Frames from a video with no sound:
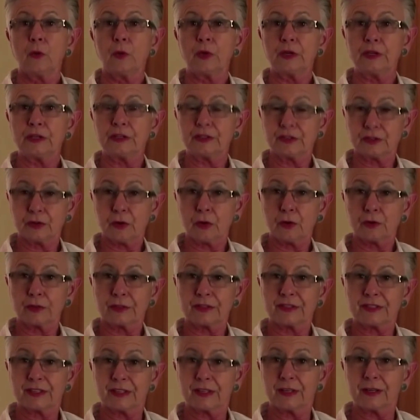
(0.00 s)
When he
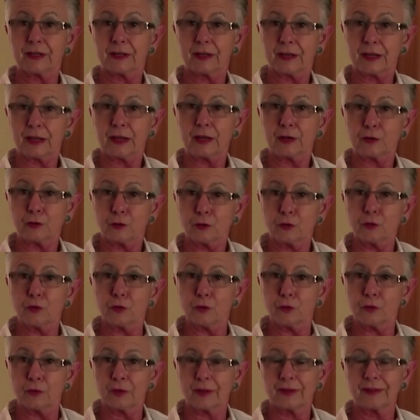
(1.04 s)
started singing again, you
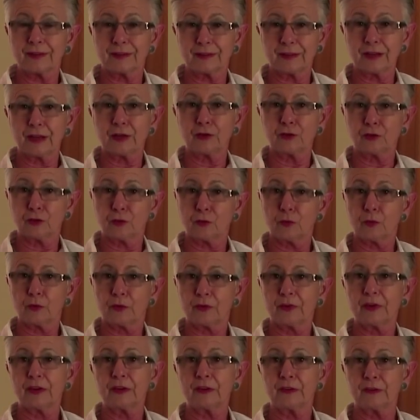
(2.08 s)
knew that the tension
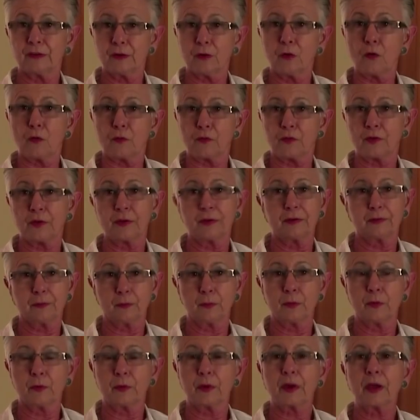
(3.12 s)
was easing off and
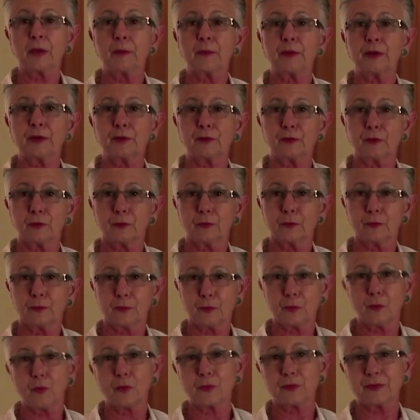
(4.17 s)
we were coming to,
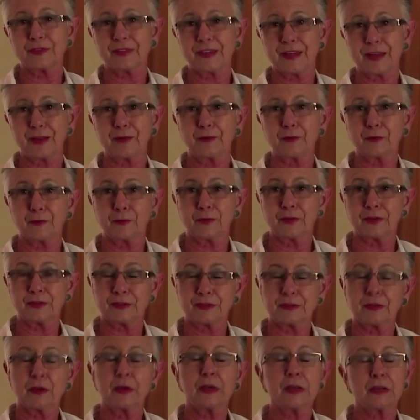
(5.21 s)
towards the end of
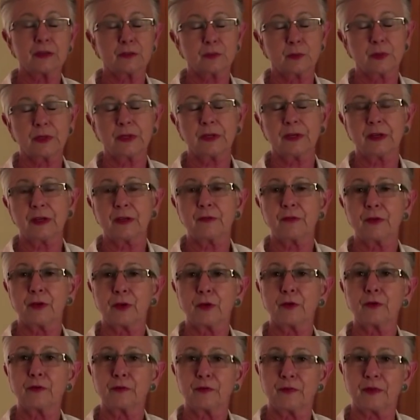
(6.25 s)
things. So, yes, we did have a
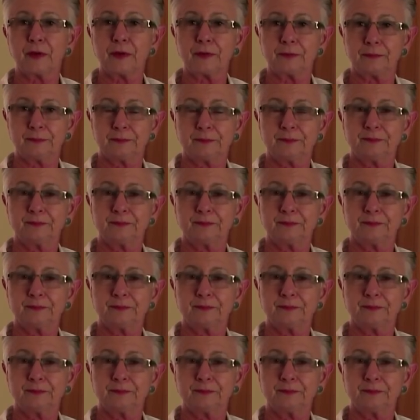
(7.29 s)
lot of fun.